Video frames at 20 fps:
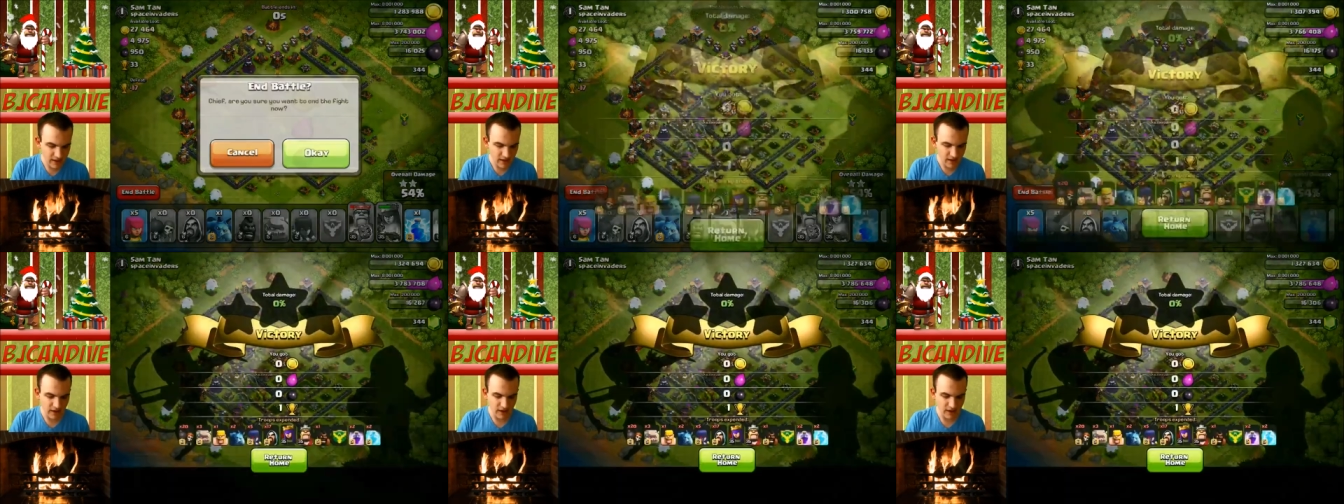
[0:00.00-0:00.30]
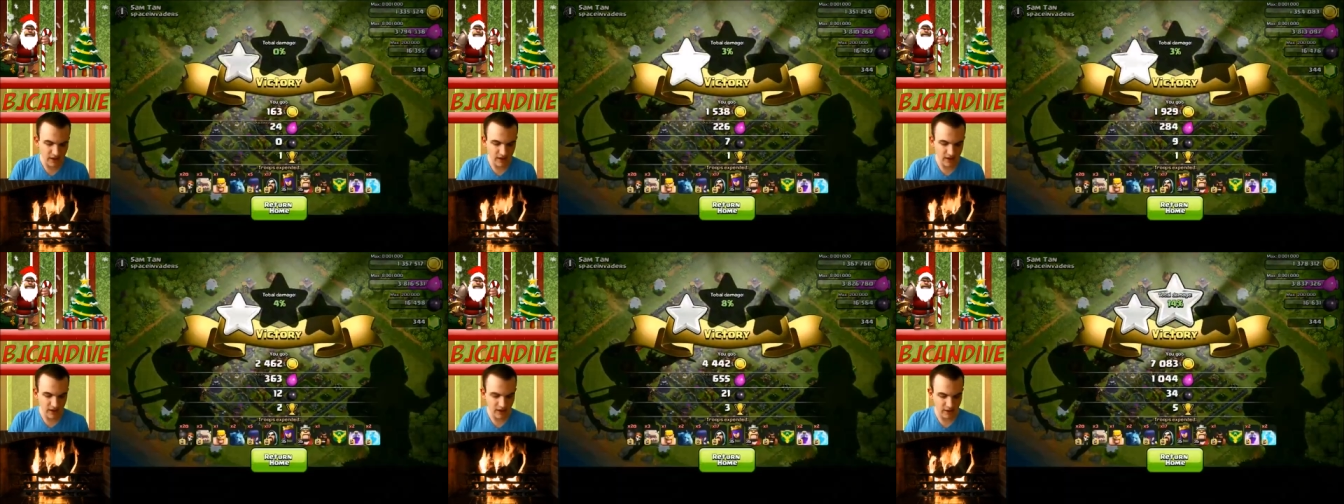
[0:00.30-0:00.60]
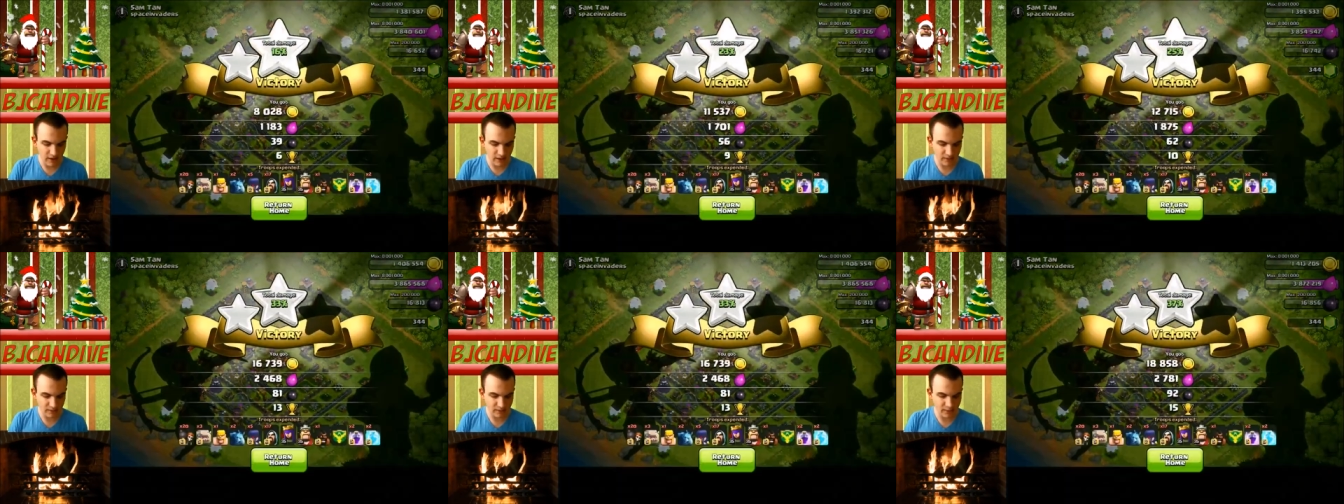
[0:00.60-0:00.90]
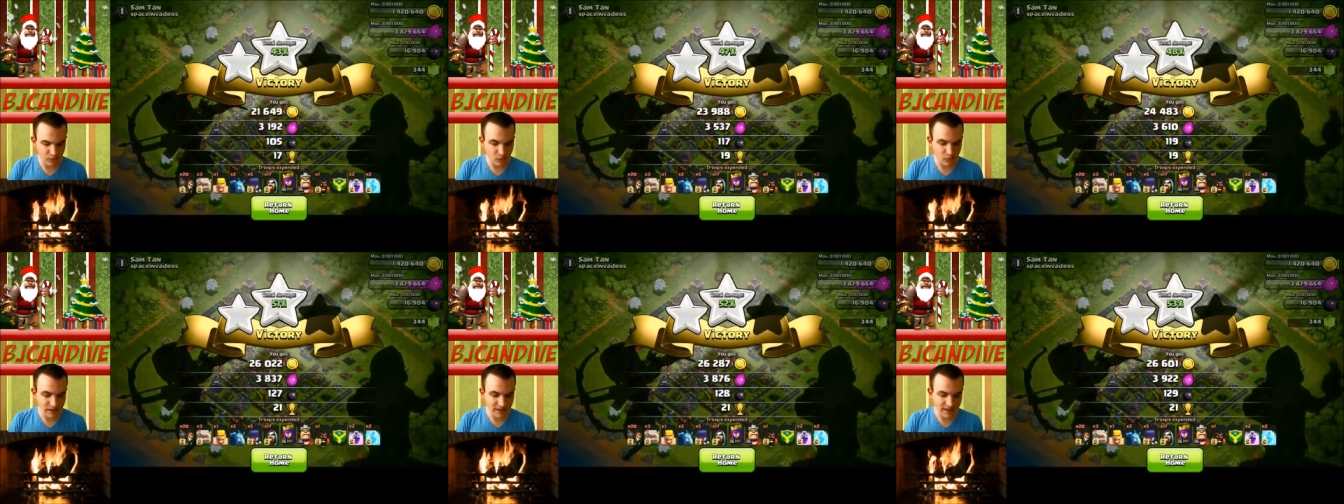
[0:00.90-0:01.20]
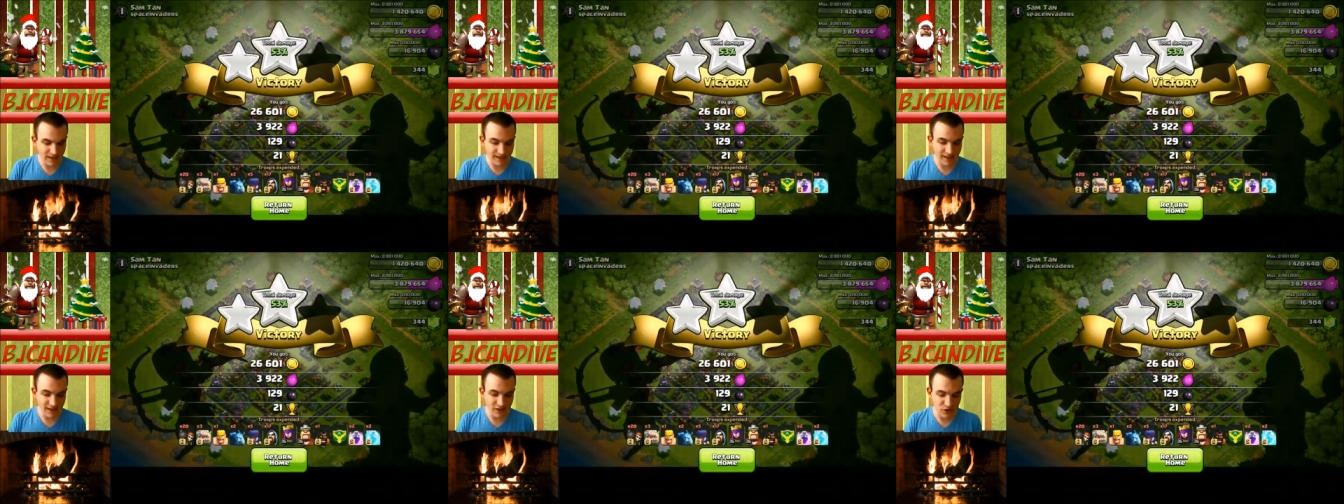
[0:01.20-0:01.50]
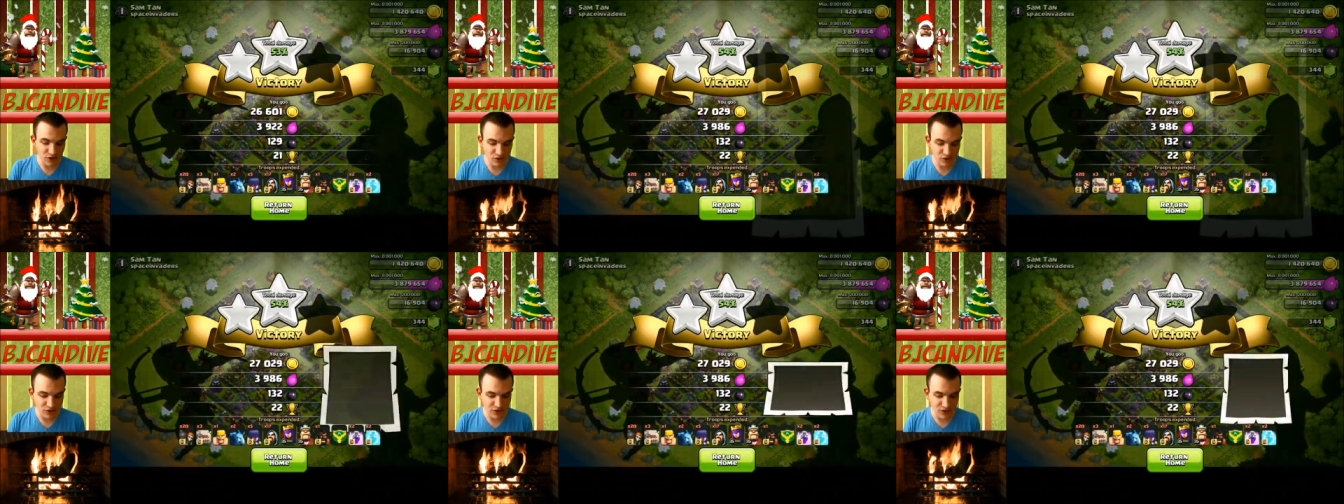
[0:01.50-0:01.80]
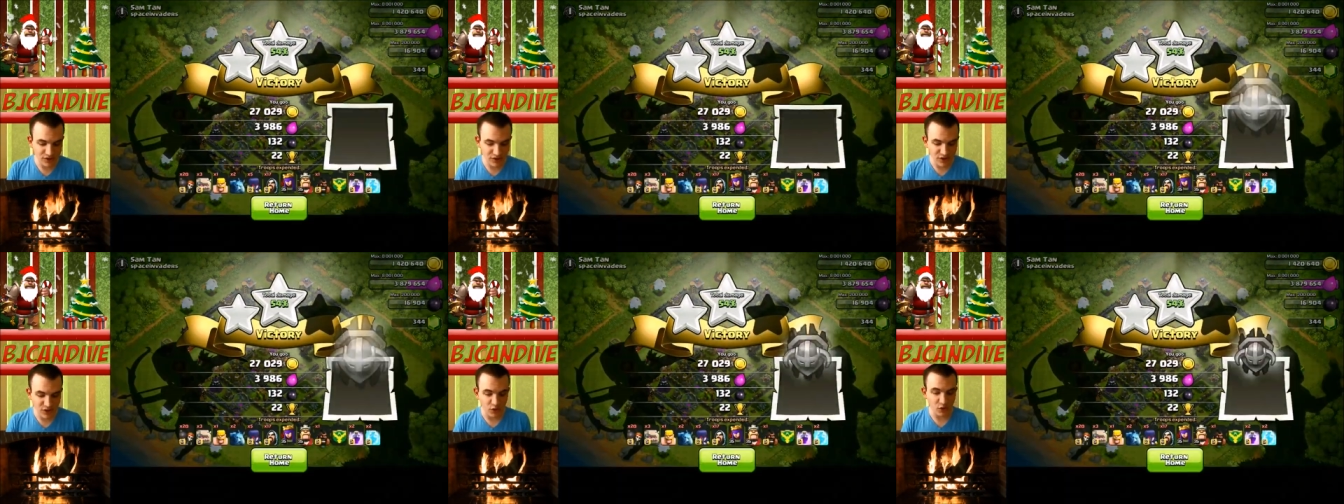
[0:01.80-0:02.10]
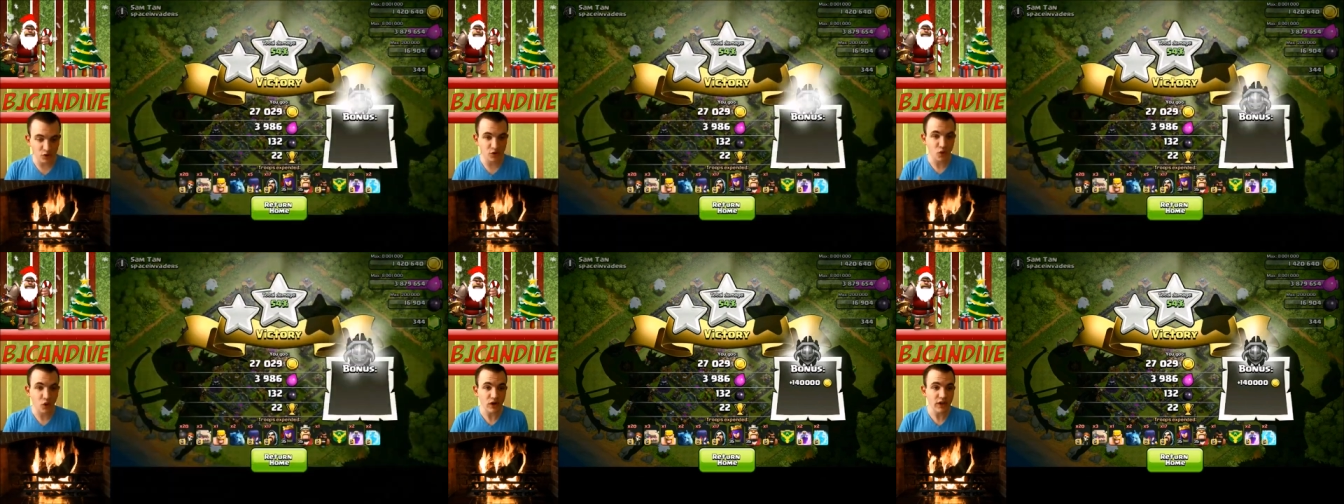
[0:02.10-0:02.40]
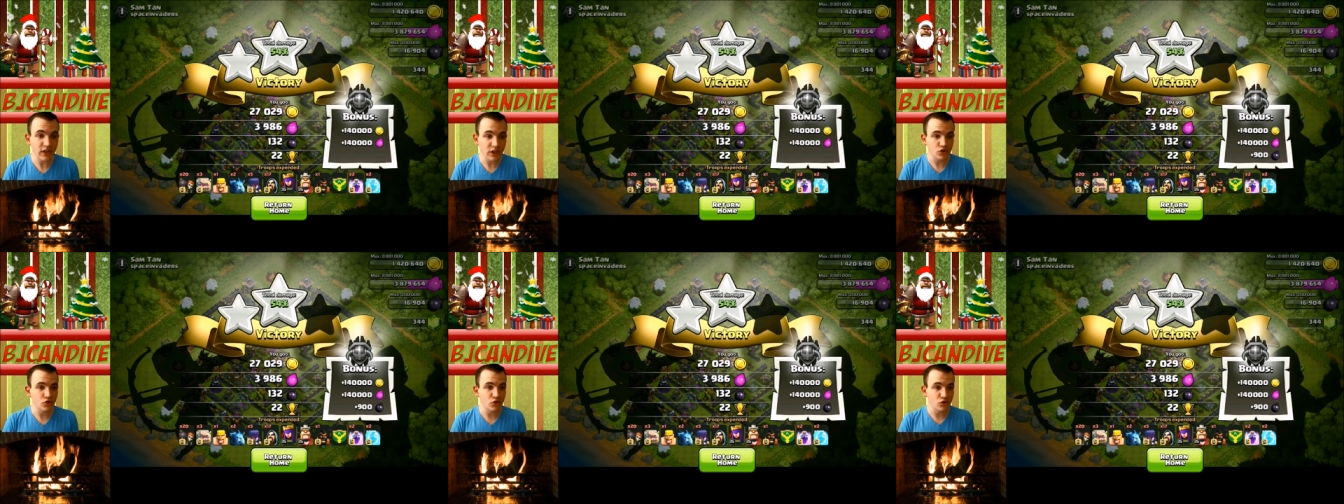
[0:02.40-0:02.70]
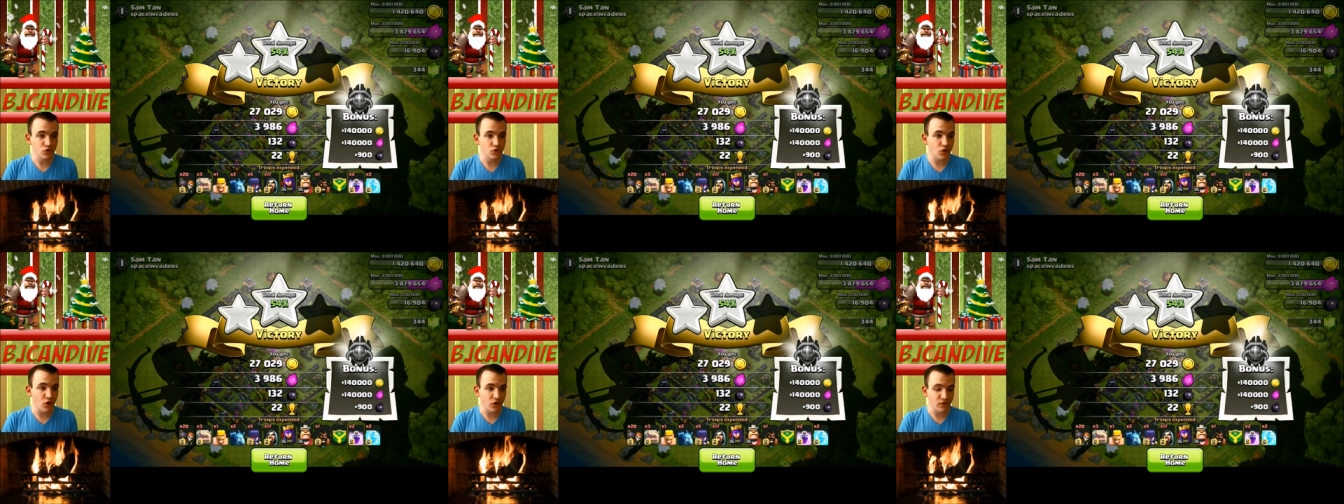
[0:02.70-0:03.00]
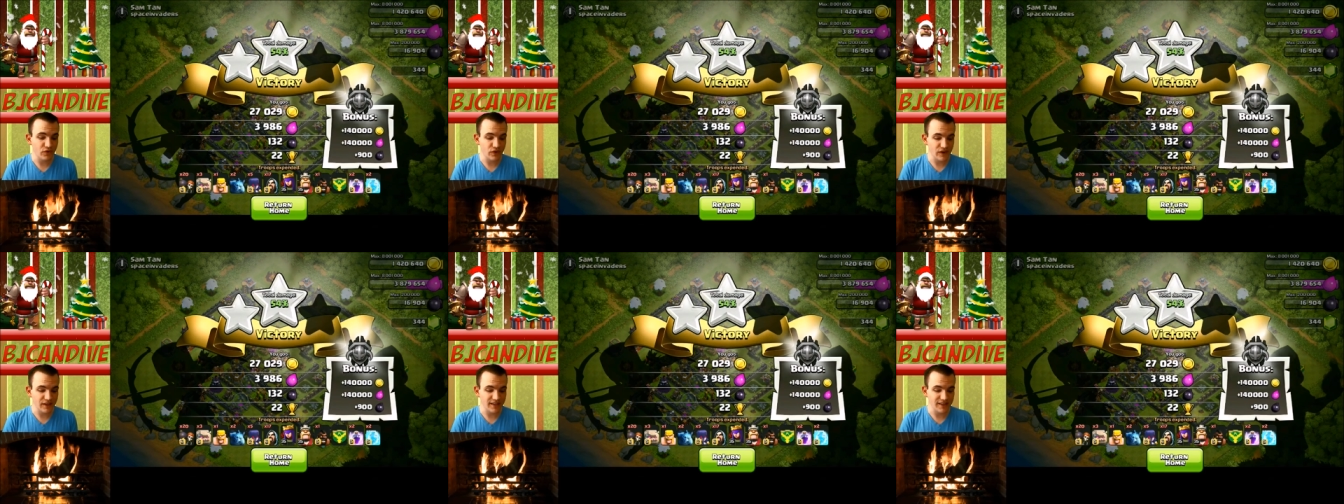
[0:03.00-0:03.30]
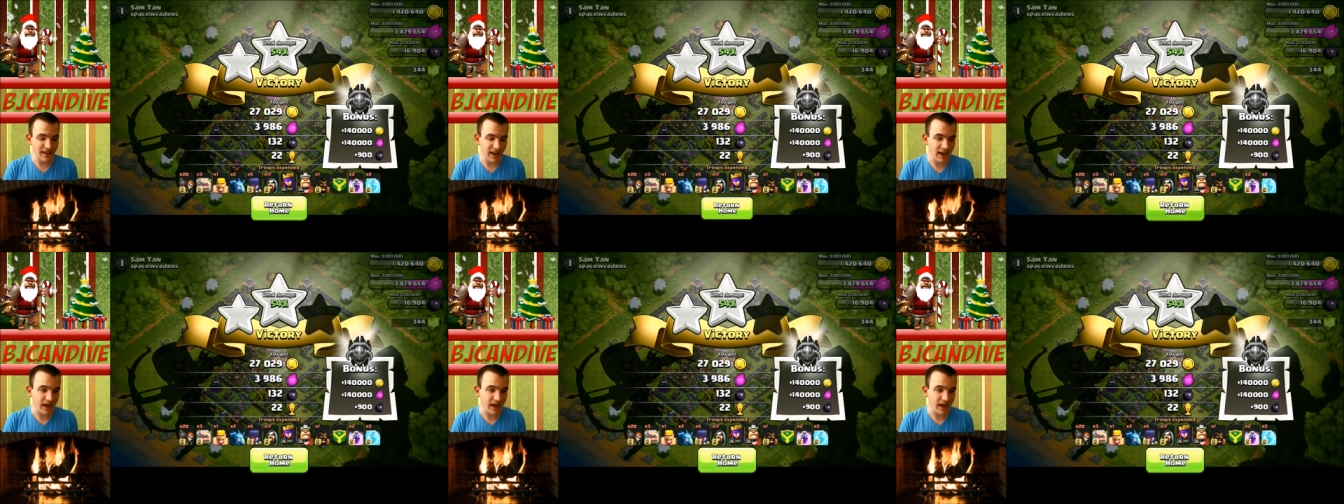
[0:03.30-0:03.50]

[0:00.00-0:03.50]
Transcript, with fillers: Um, we did get two stars though, 22 trophies,